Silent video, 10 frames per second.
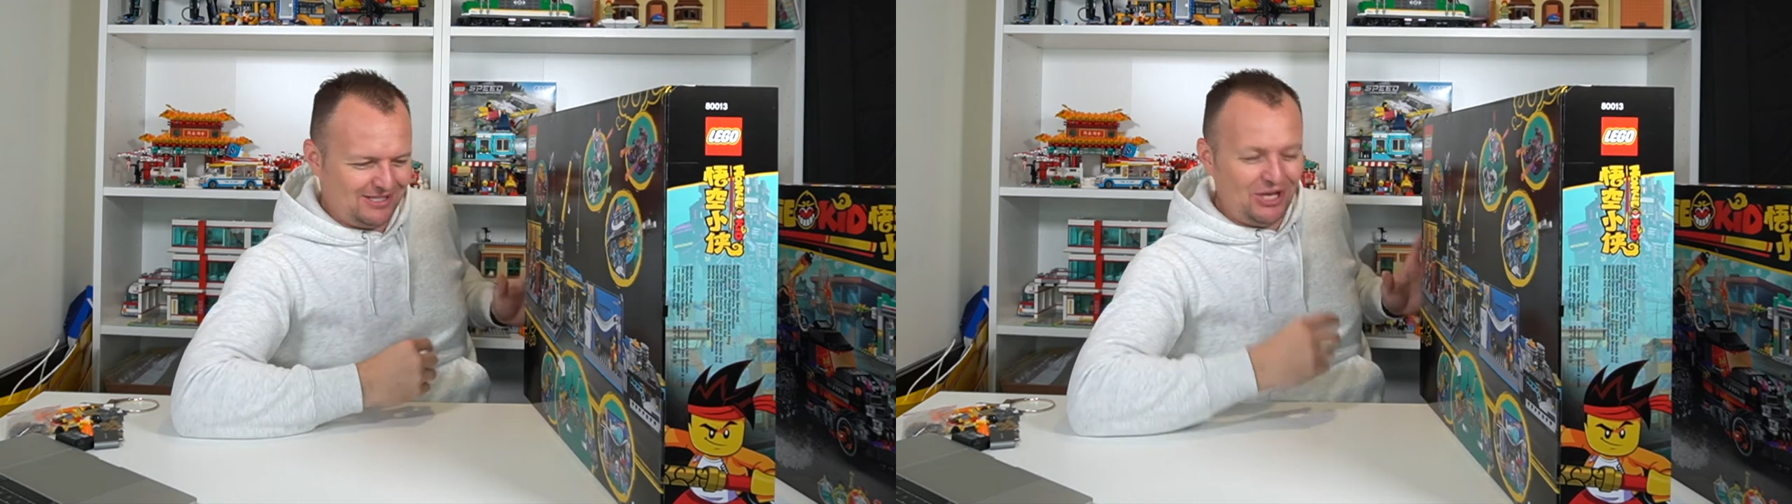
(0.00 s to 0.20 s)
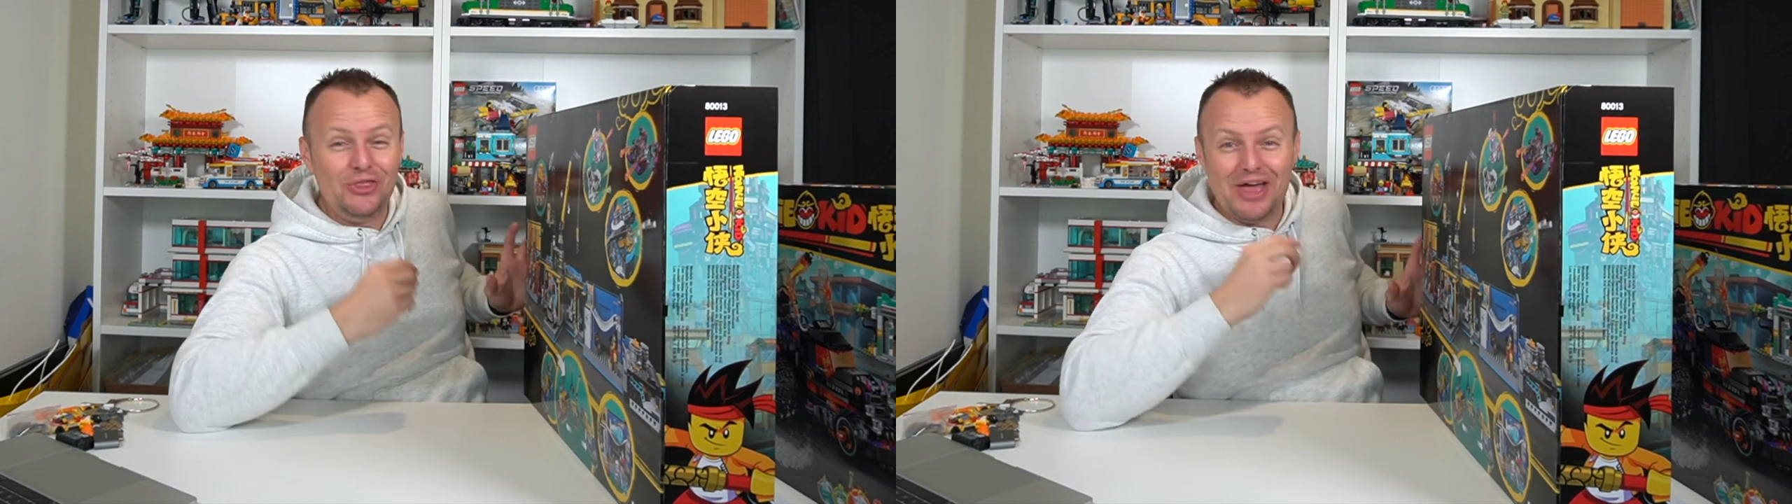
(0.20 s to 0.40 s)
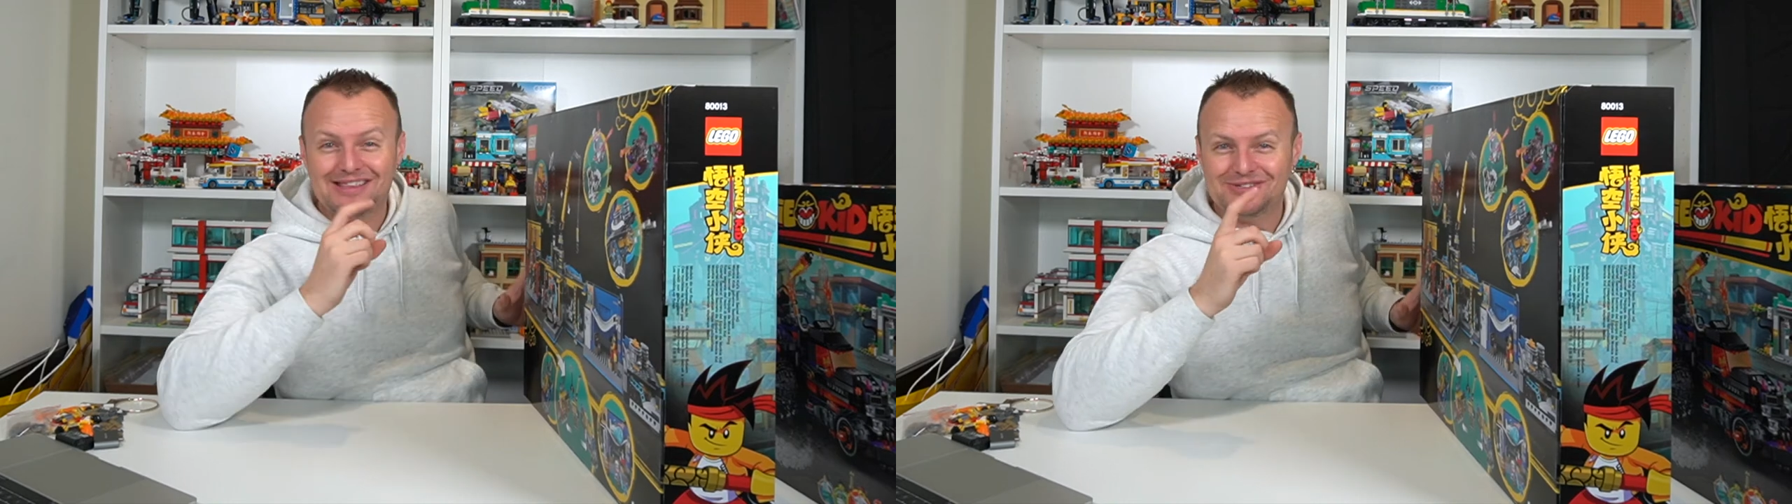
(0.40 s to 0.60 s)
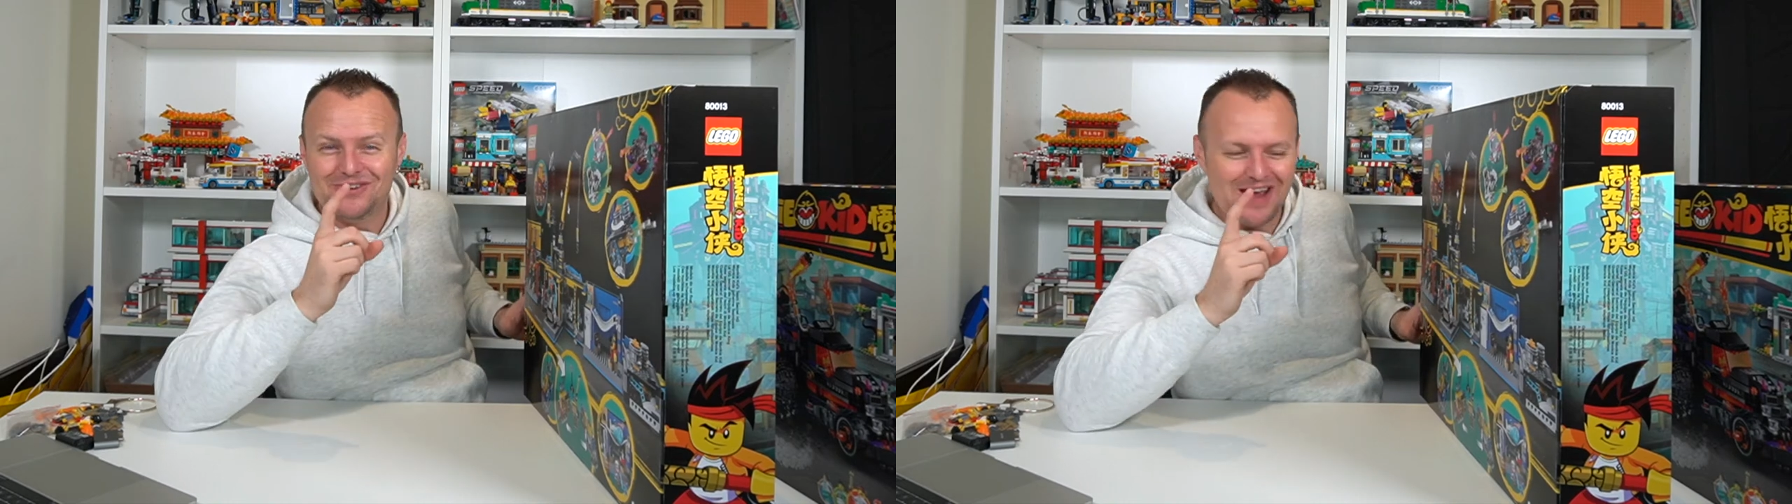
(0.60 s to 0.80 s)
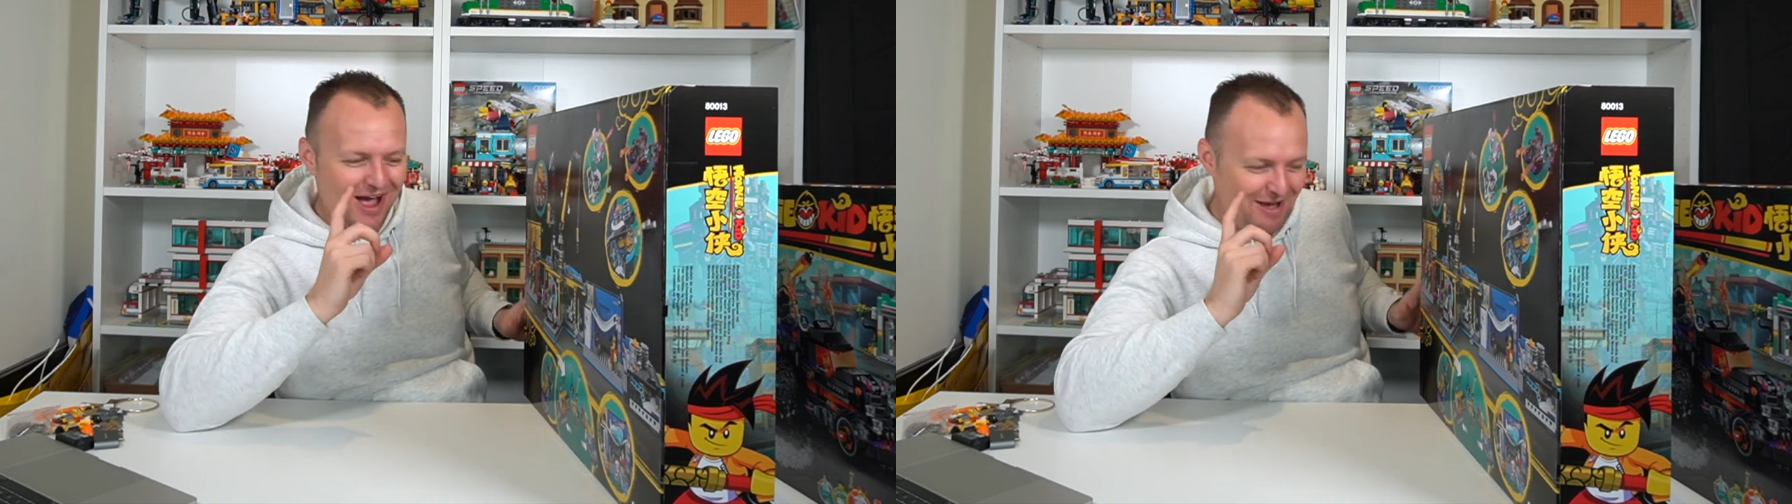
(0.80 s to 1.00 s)
so that's
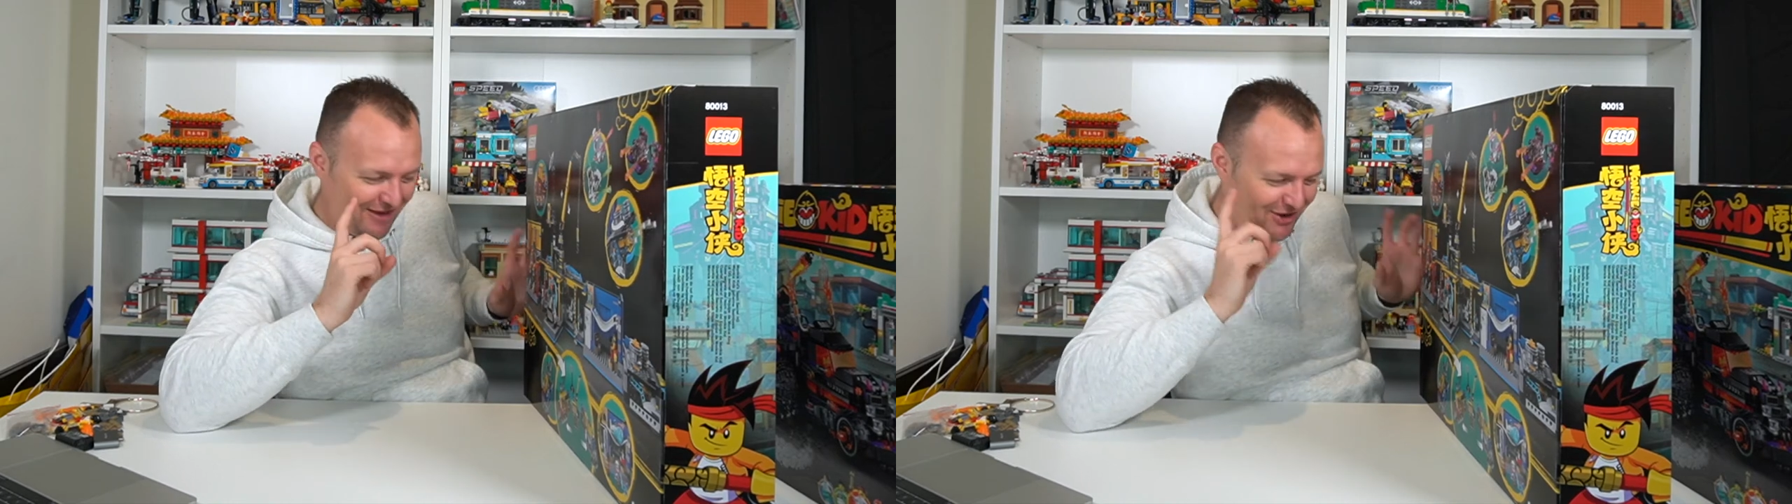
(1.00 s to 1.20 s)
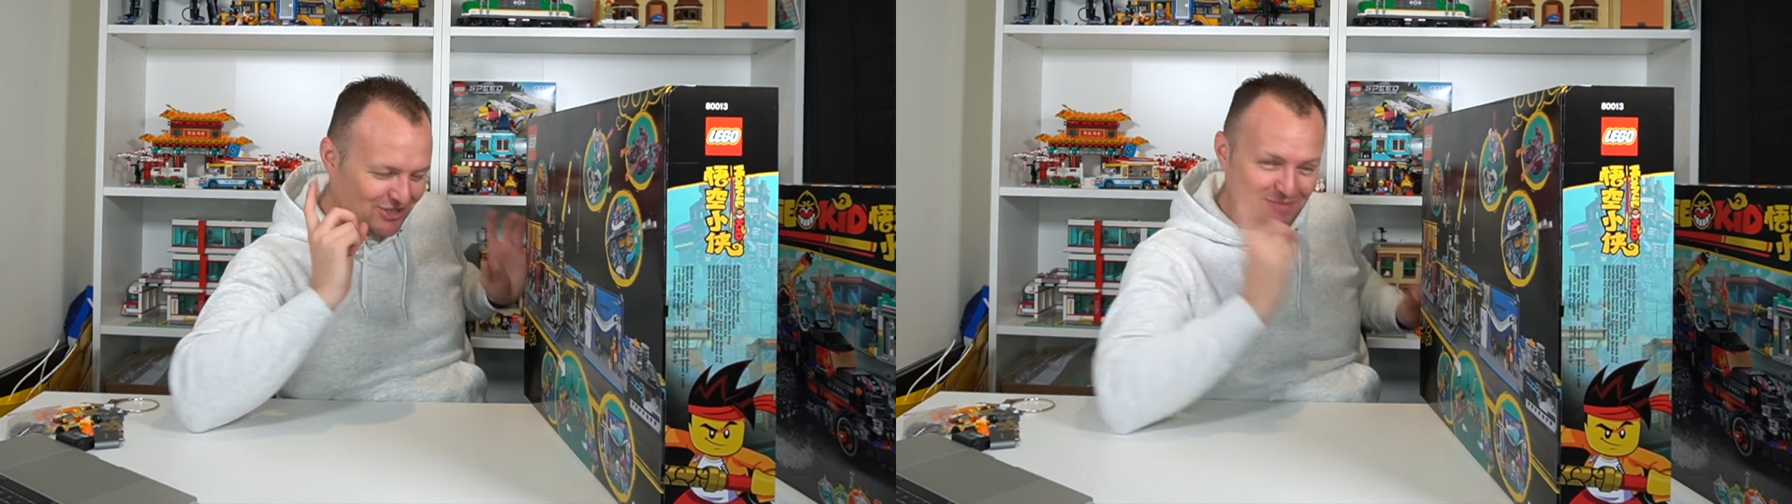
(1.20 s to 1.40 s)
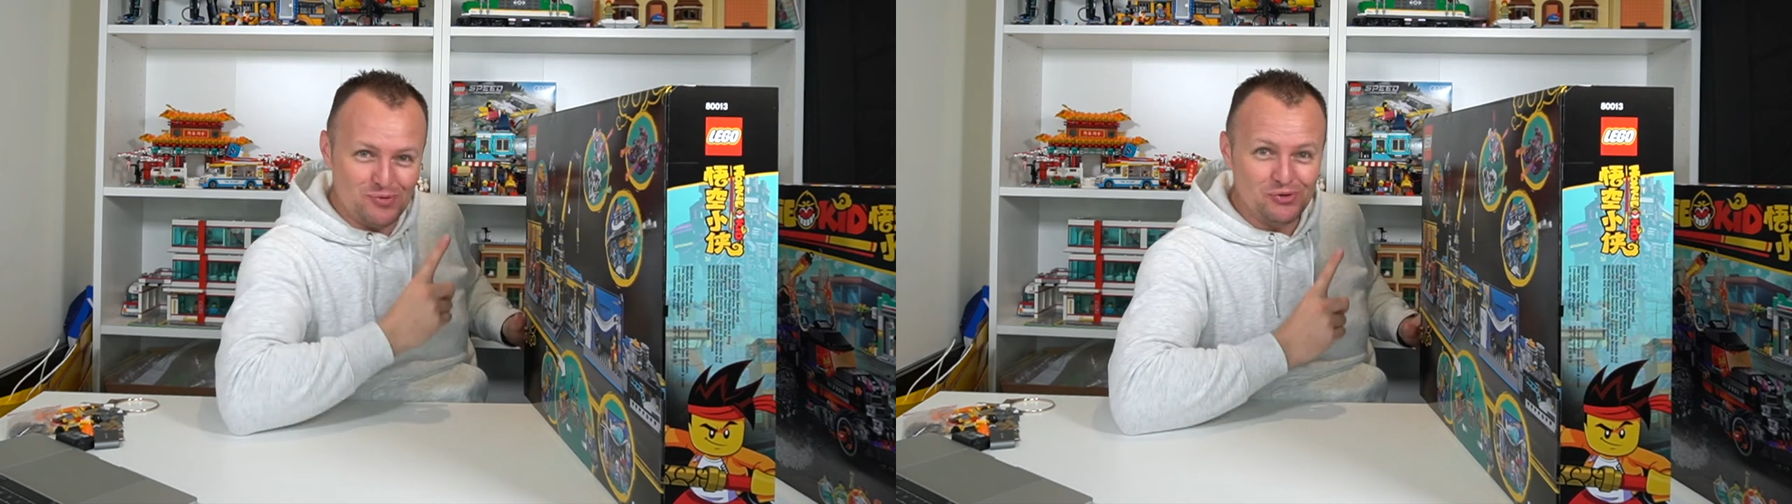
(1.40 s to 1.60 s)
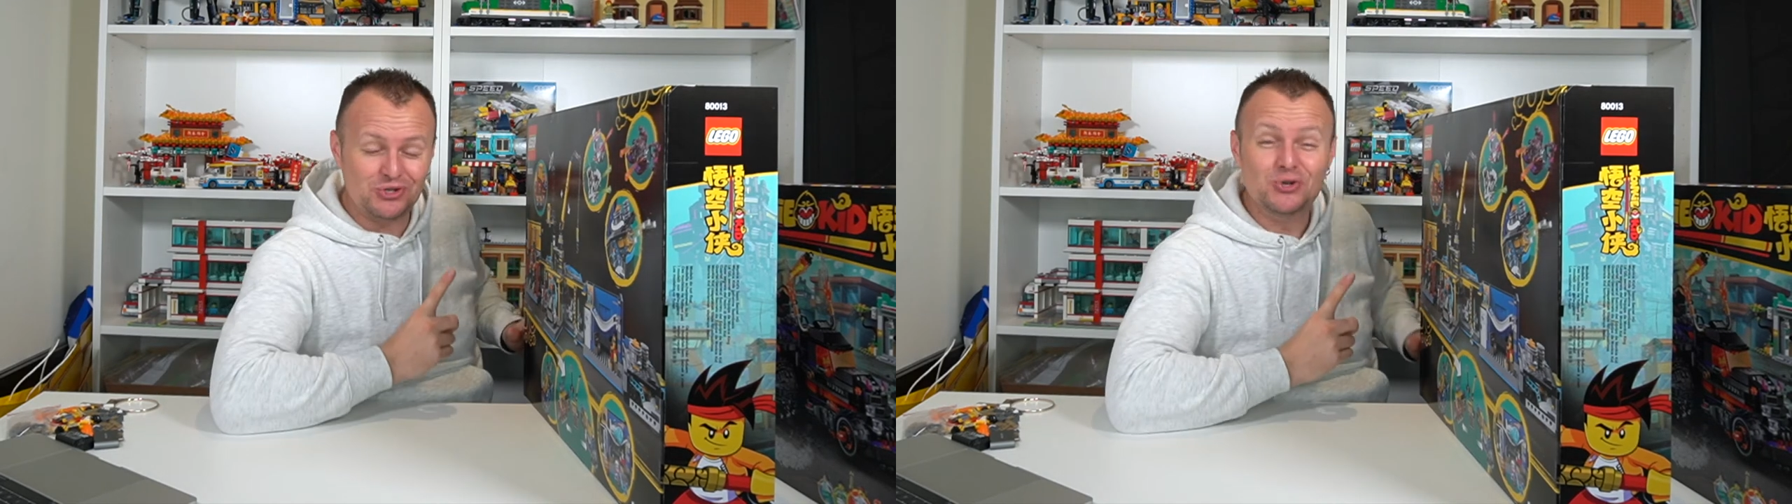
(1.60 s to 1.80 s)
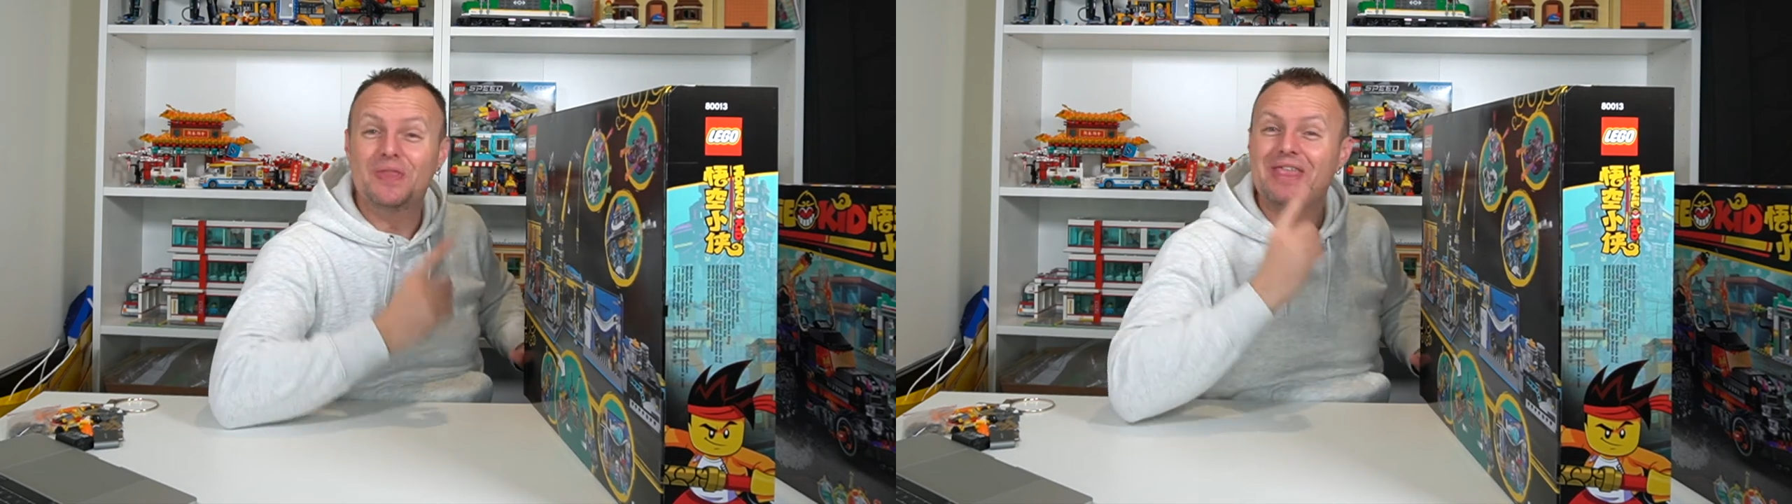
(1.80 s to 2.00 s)
alright, I've actually bought two,